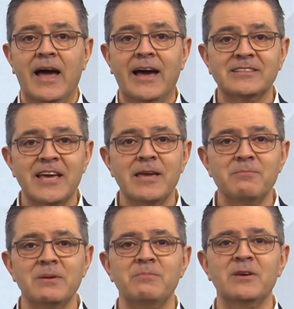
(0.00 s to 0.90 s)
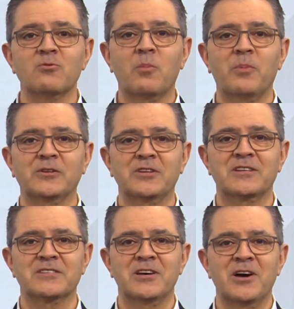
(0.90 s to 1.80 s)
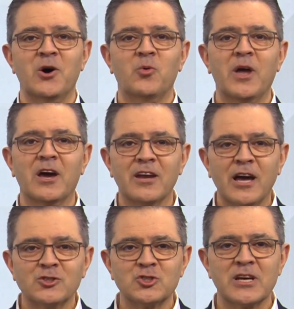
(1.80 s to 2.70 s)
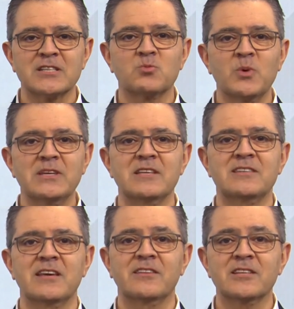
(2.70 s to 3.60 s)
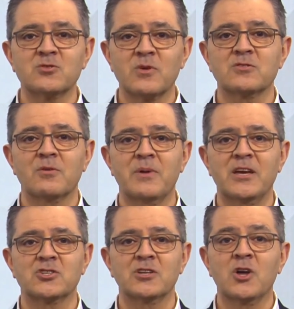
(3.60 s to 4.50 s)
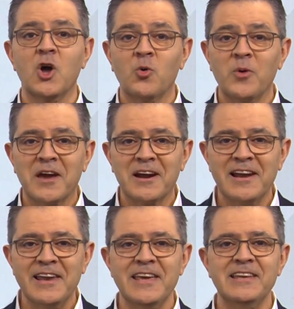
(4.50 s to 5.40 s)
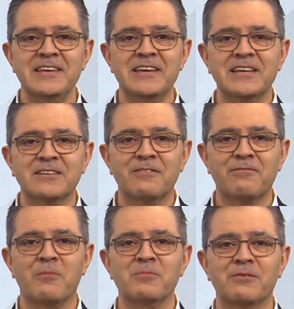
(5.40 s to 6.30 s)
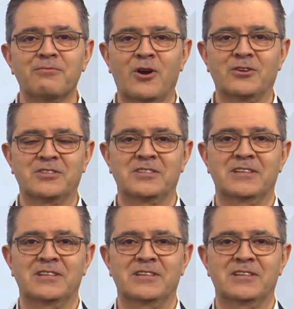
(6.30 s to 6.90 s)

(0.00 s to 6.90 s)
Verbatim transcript: At ABB Robotics, we are not just witnessing this transformation, we are leading it from the front.